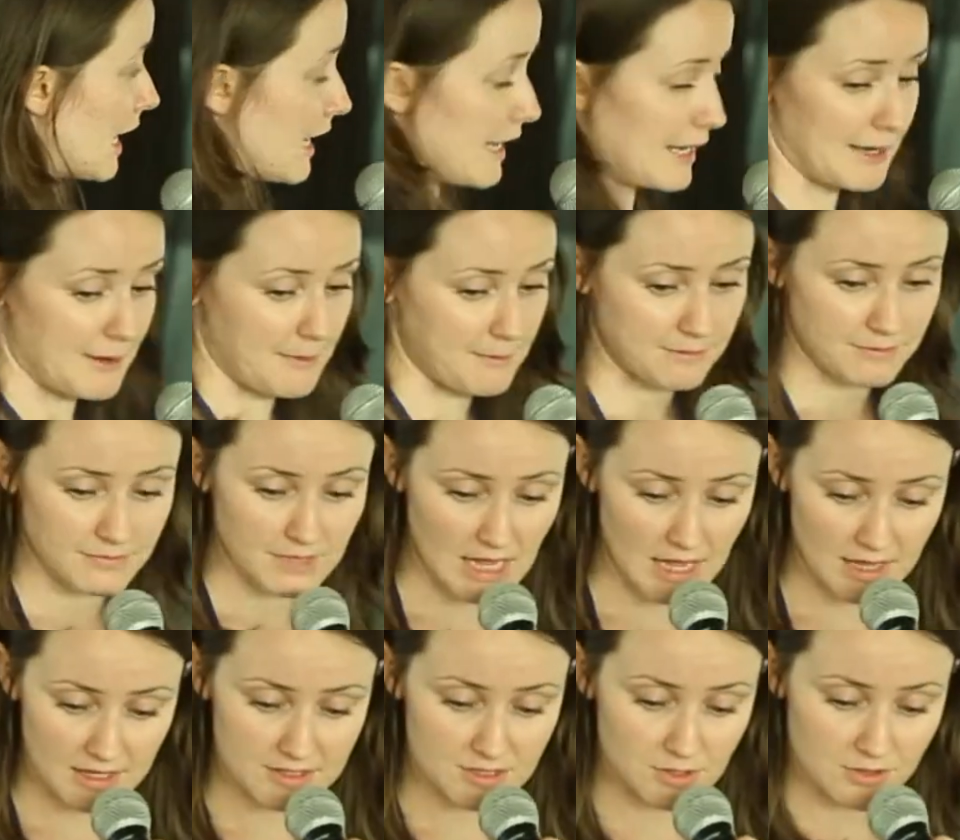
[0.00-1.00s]

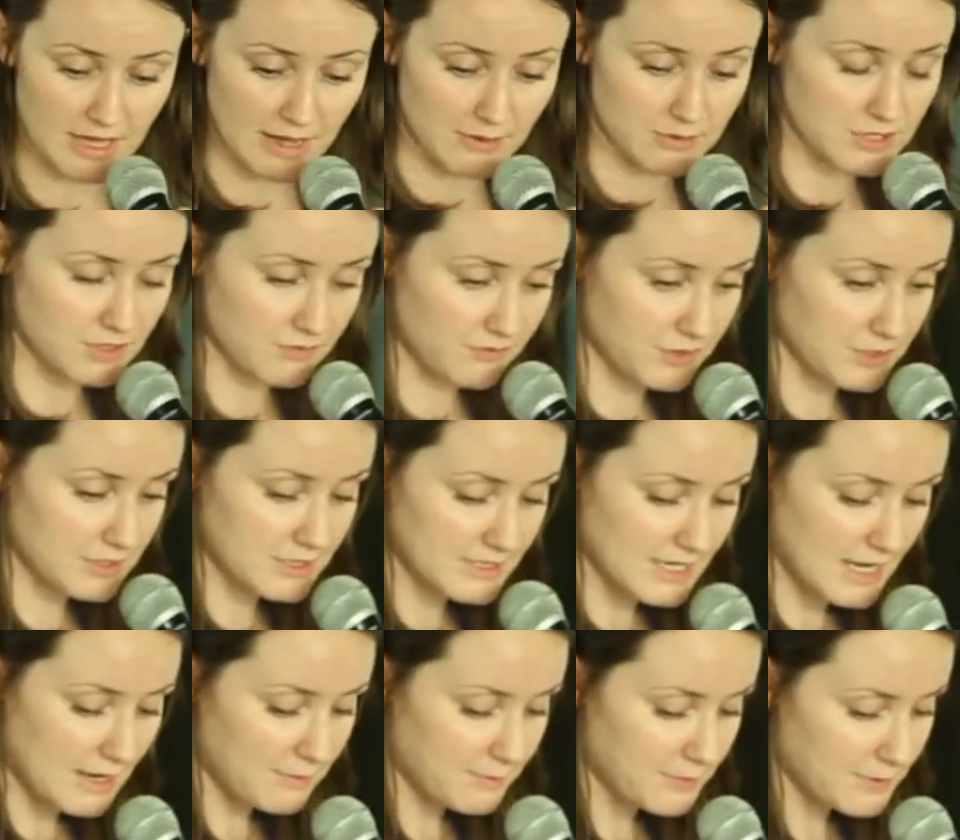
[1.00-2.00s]
And so that was the first
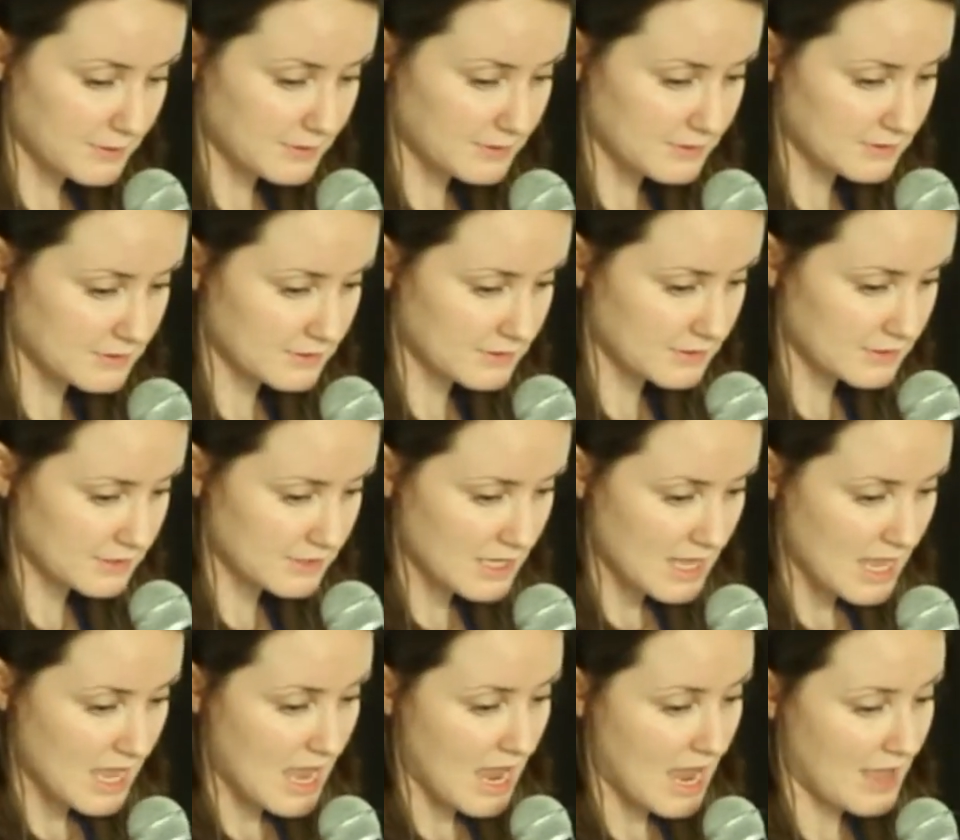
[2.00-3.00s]
step.
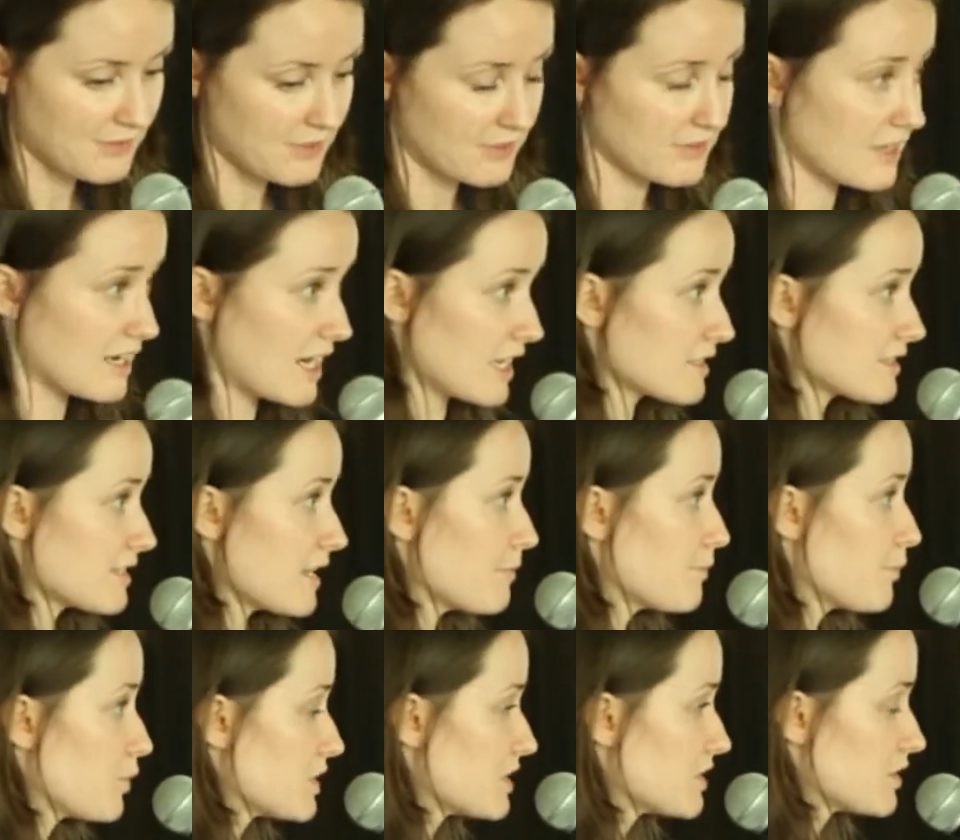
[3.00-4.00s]
And then the next
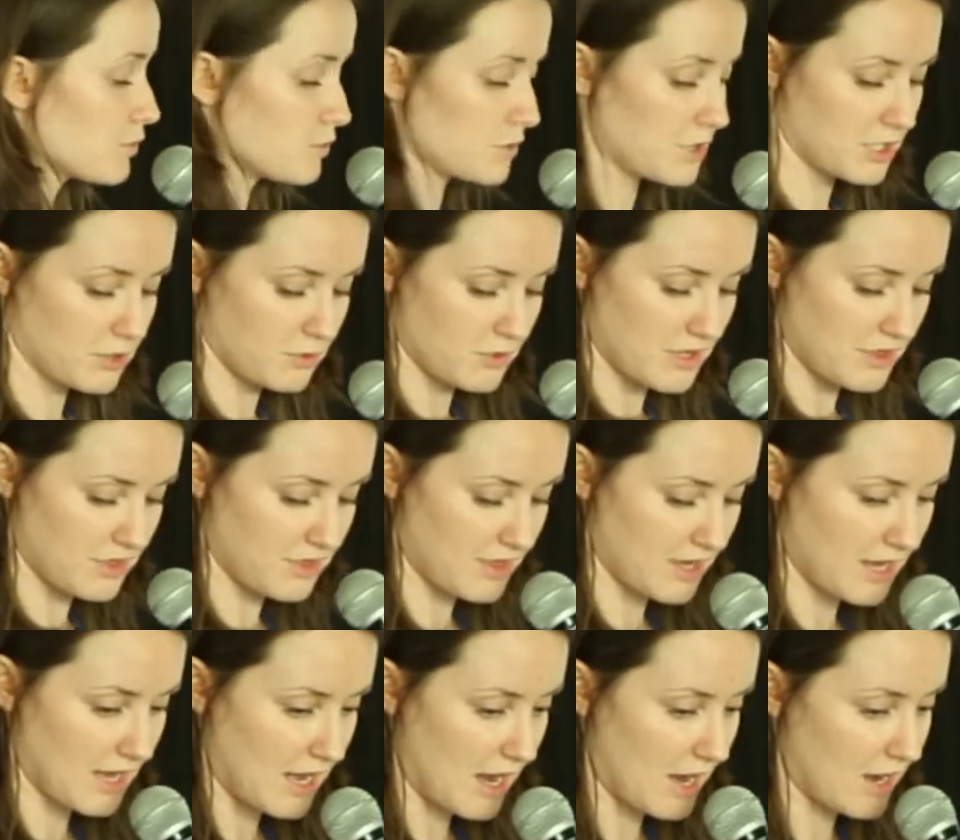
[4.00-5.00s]
step was to work with
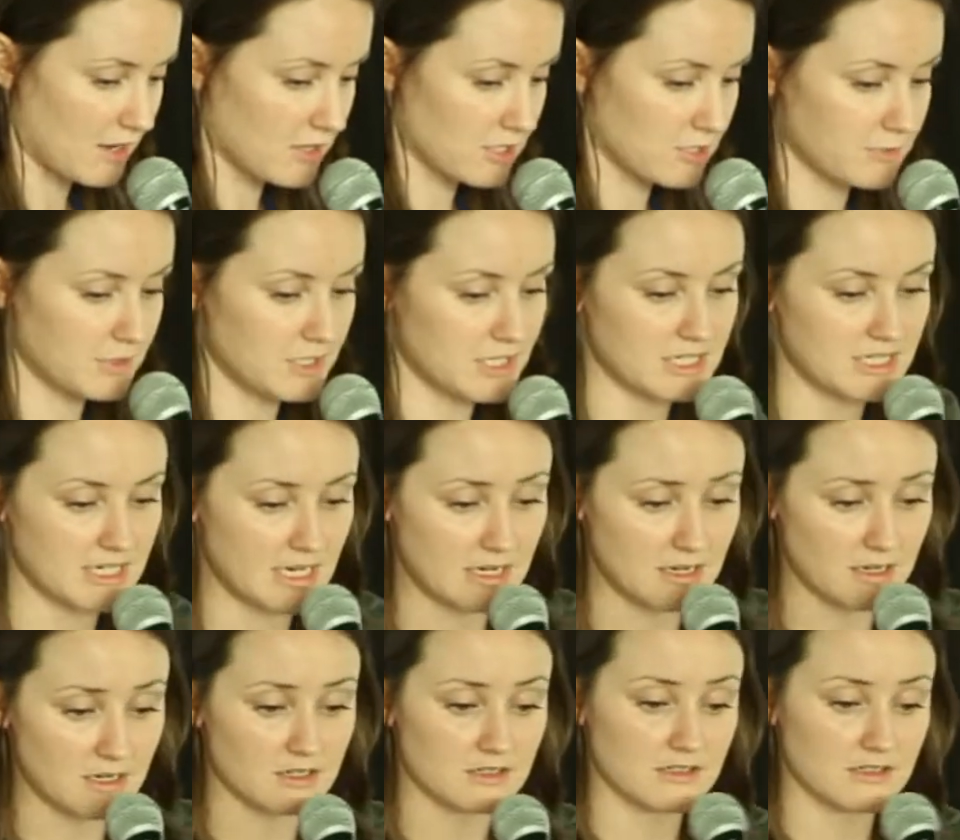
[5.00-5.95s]
our community data